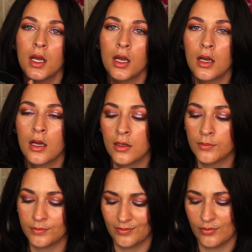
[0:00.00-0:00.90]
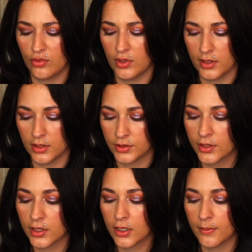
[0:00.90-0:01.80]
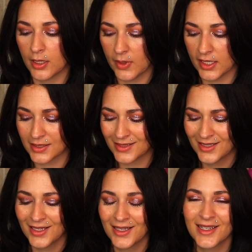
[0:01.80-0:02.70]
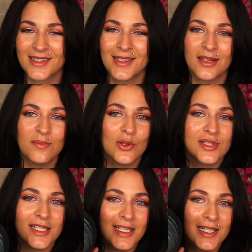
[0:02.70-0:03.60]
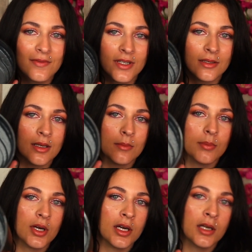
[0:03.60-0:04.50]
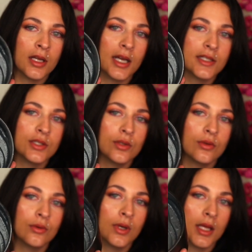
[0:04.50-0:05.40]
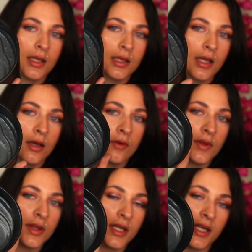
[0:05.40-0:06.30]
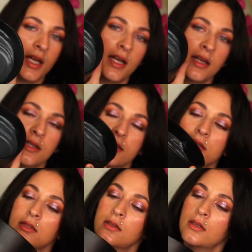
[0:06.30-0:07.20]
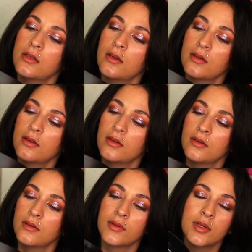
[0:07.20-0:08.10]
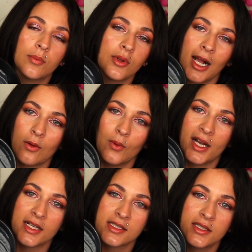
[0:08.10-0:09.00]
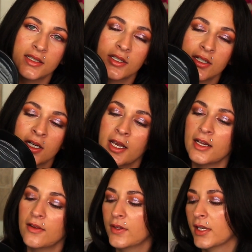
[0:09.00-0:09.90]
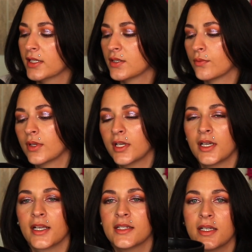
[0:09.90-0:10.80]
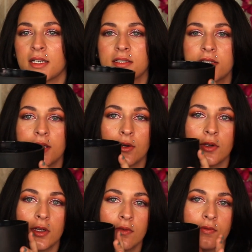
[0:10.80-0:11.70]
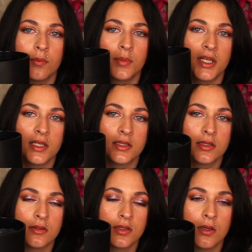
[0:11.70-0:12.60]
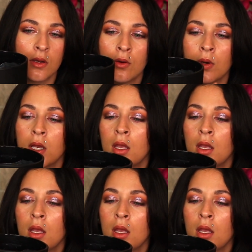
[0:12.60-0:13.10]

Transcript: You get a good amount of wax. It's not the most even burn. I do love that it has the black wax in here, and I feel like it's a really nice, like, decorative piece. So,